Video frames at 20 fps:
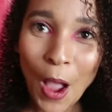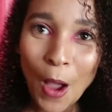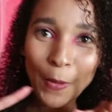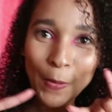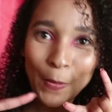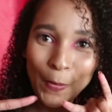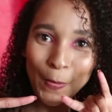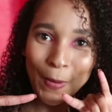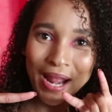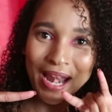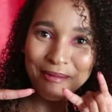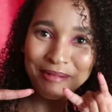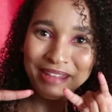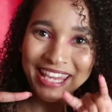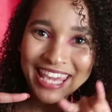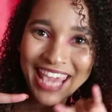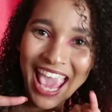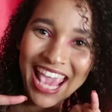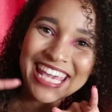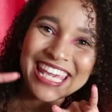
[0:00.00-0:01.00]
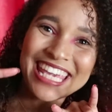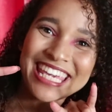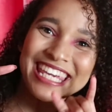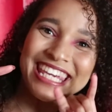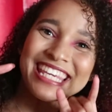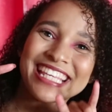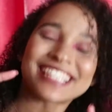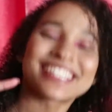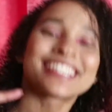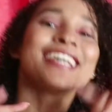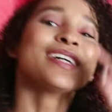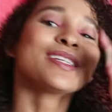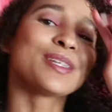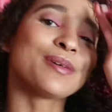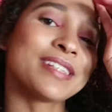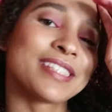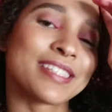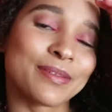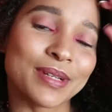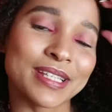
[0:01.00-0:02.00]
What up, guys? So
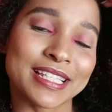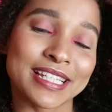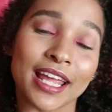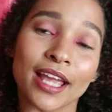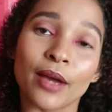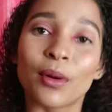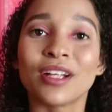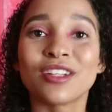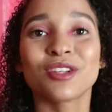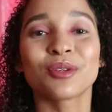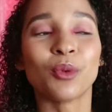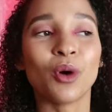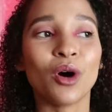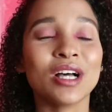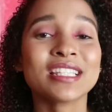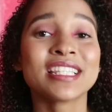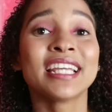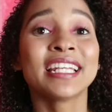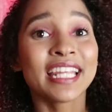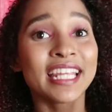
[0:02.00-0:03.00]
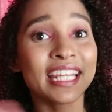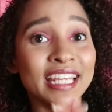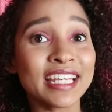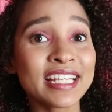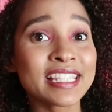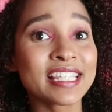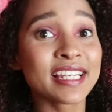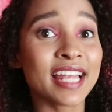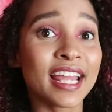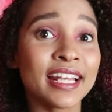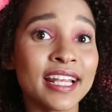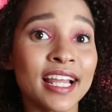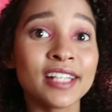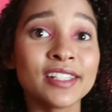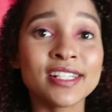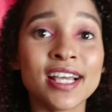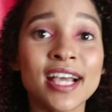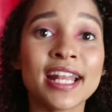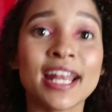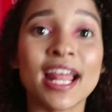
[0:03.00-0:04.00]
it was, well, not was. It is day
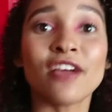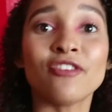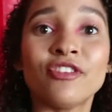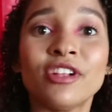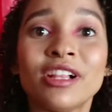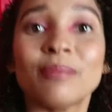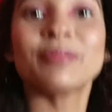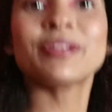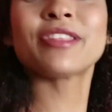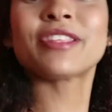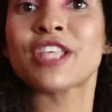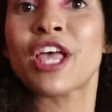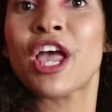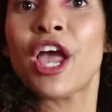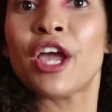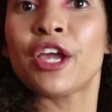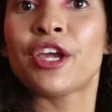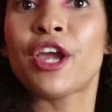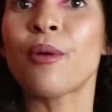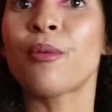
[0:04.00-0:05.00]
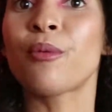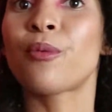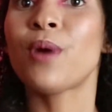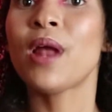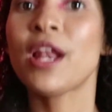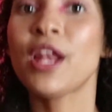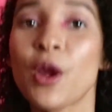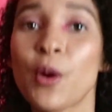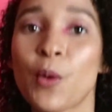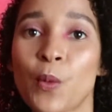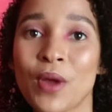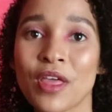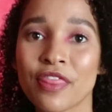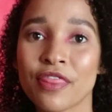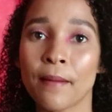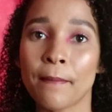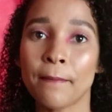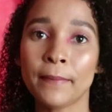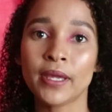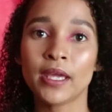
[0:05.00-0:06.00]
99 and I filmed this Get Ready With
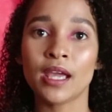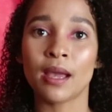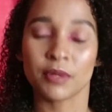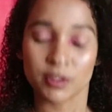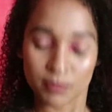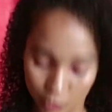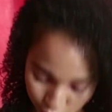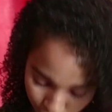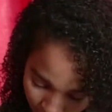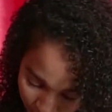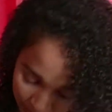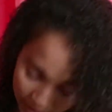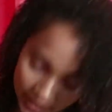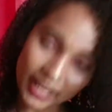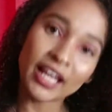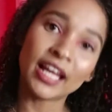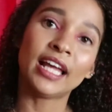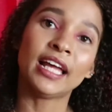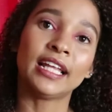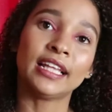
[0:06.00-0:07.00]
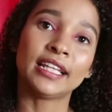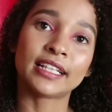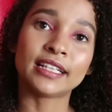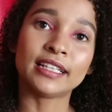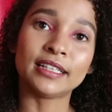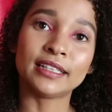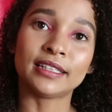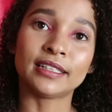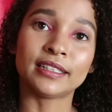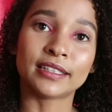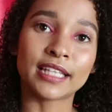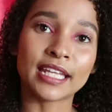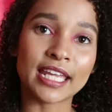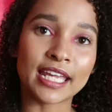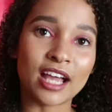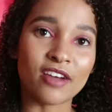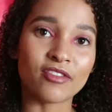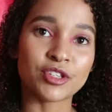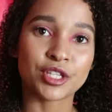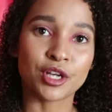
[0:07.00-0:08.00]
Me. I must make sure that my little thingy
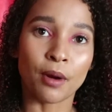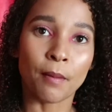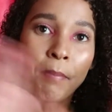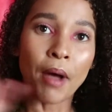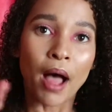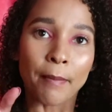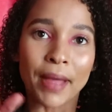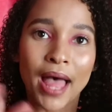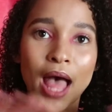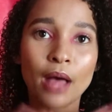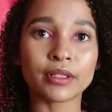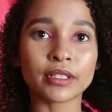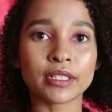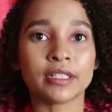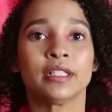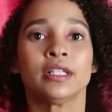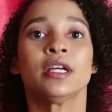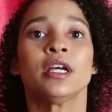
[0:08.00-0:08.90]
covers don't pop out.